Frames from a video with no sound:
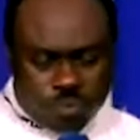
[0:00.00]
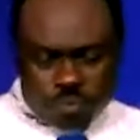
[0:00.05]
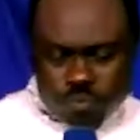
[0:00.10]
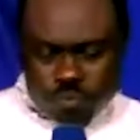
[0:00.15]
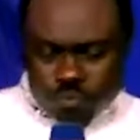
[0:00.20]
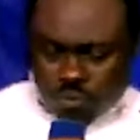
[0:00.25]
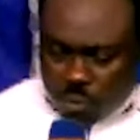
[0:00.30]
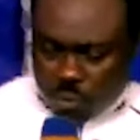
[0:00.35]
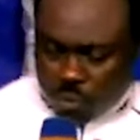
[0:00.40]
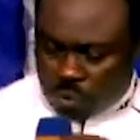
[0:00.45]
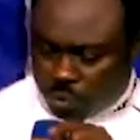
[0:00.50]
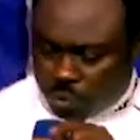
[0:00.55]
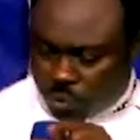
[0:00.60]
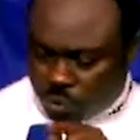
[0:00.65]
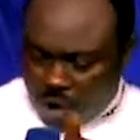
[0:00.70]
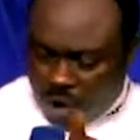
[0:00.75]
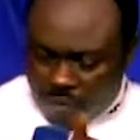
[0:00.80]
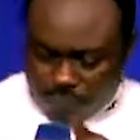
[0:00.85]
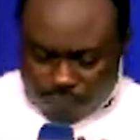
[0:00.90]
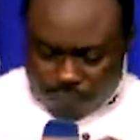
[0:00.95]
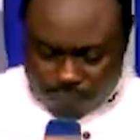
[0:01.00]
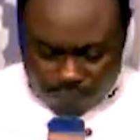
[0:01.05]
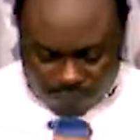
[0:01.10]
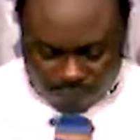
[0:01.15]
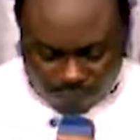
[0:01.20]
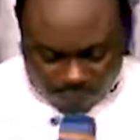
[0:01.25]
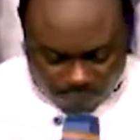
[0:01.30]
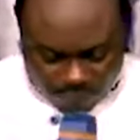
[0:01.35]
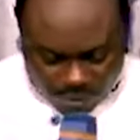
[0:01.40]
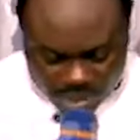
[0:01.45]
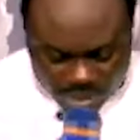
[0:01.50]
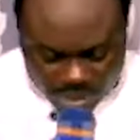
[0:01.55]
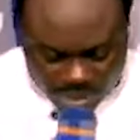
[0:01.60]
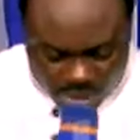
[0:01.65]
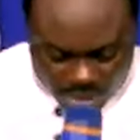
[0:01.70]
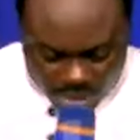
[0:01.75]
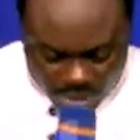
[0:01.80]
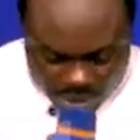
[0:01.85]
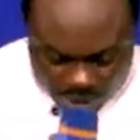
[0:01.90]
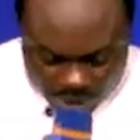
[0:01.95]
too tough.
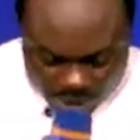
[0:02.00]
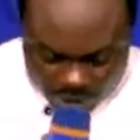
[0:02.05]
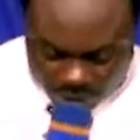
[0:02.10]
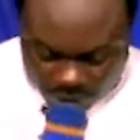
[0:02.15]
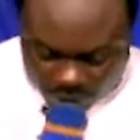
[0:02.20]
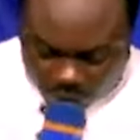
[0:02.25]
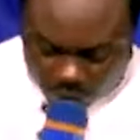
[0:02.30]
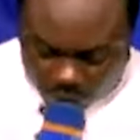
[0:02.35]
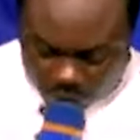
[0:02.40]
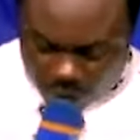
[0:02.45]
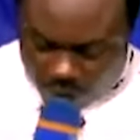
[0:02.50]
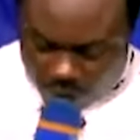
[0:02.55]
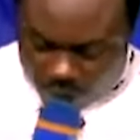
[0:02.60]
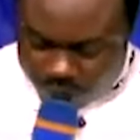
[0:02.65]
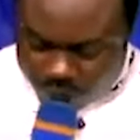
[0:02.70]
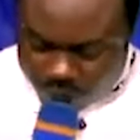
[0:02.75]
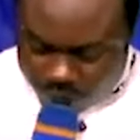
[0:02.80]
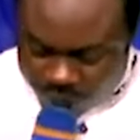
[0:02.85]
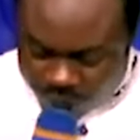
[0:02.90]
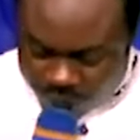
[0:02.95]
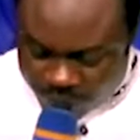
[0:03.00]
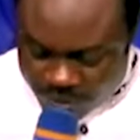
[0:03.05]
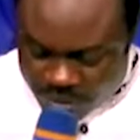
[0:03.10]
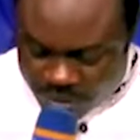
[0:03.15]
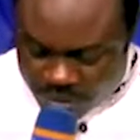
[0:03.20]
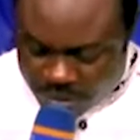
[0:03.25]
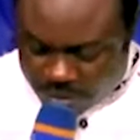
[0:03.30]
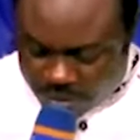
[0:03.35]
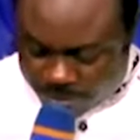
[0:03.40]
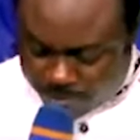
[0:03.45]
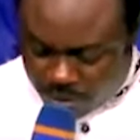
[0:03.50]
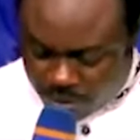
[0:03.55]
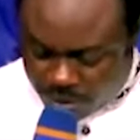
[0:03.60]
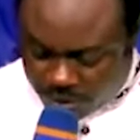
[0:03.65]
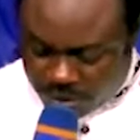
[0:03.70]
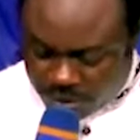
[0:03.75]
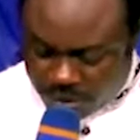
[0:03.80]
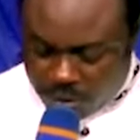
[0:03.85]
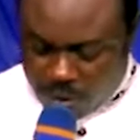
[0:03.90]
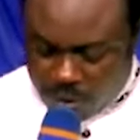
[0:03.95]
It's too tough. But
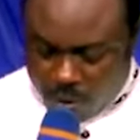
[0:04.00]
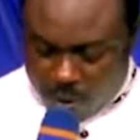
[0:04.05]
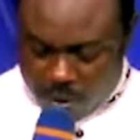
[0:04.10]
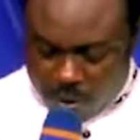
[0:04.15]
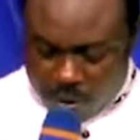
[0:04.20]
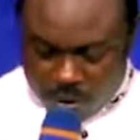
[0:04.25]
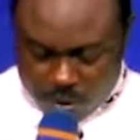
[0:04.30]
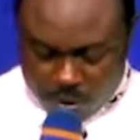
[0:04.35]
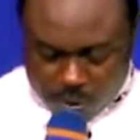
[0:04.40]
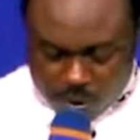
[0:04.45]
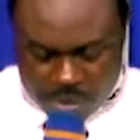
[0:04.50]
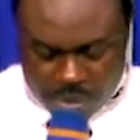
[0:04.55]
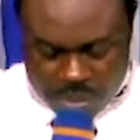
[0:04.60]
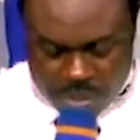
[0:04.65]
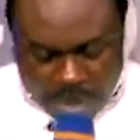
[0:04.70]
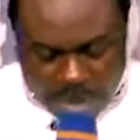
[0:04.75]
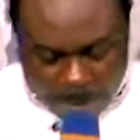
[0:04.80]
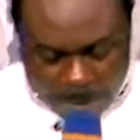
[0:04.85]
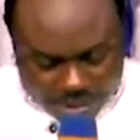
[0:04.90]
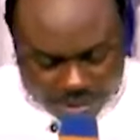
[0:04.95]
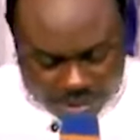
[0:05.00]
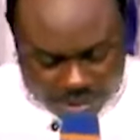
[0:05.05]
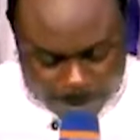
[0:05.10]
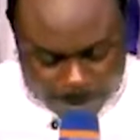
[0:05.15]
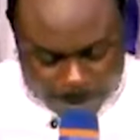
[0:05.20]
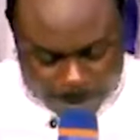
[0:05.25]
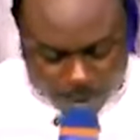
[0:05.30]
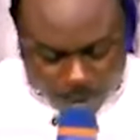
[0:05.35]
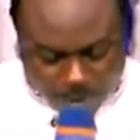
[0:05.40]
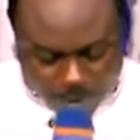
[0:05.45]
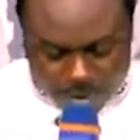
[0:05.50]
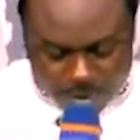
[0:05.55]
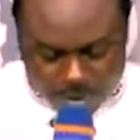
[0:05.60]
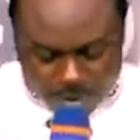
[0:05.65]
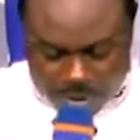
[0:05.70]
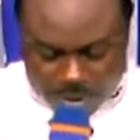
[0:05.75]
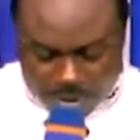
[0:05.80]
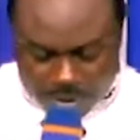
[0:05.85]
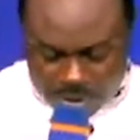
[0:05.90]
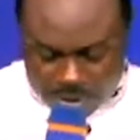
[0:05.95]
God will help his people
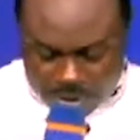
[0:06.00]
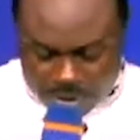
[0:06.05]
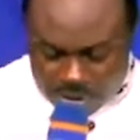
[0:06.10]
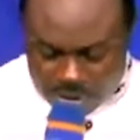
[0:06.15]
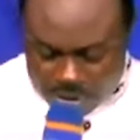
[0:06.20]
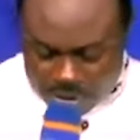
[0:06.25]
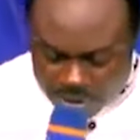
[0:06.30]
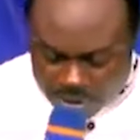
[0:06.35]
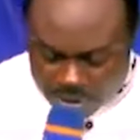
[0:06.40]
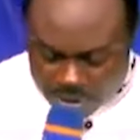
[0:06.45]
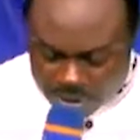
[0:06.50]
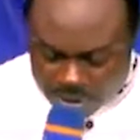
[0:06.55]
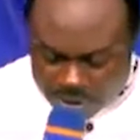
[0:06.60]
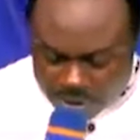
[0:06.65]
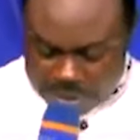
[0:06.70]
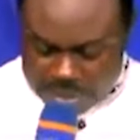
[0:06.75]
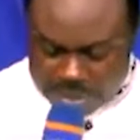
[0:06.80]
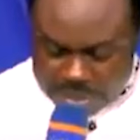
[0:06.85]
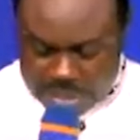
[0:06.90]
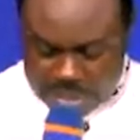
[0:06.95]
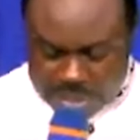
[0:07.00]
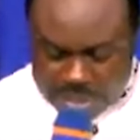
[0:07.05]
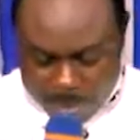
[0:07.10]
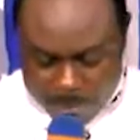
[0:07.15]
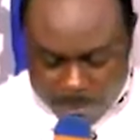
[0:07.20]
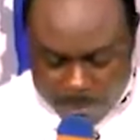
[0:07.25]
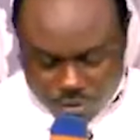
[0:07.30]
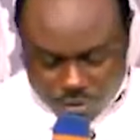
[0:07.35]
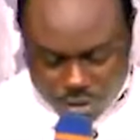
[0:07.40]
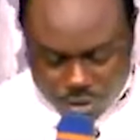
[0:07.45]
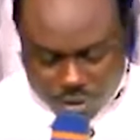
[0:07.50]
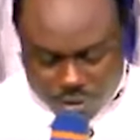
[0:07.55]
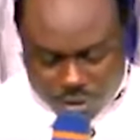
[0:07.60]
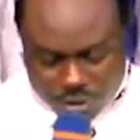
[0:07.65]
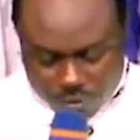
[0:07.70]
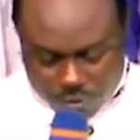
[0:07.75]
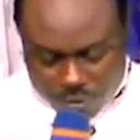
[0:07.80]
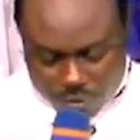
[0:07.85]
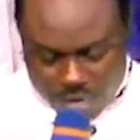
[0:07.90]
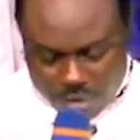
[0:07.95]
in the name of Jesus
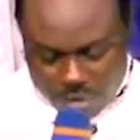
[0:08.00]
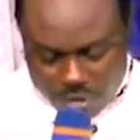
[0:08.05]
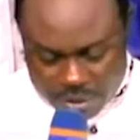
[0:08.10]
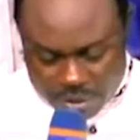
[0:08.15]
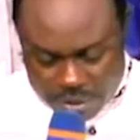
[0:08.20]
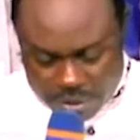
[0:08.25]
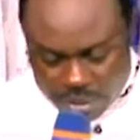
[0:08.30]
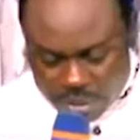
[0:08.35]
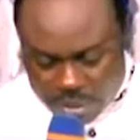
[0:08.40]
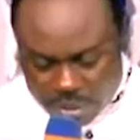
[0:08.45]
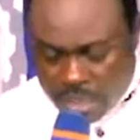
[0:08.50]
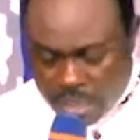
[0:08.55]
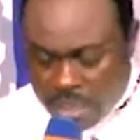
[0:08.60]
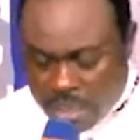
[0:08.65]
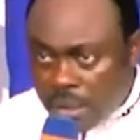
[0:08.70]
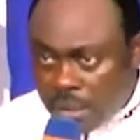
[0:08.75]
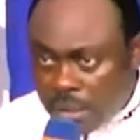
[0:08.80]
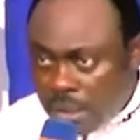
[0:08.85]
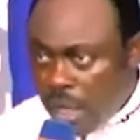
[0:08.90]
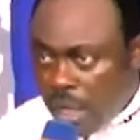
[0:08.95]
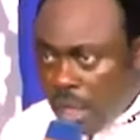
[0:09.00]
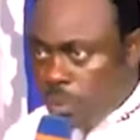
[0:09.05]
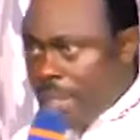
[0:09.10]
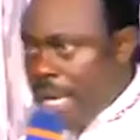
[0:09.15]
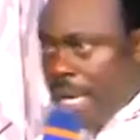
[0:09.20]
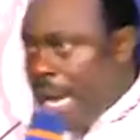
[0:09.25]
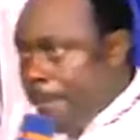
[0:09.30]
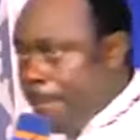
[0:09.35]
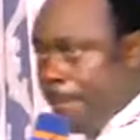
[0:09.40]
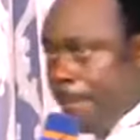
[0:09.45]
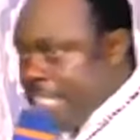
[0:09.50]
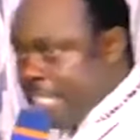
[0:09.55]
Christ. God will help his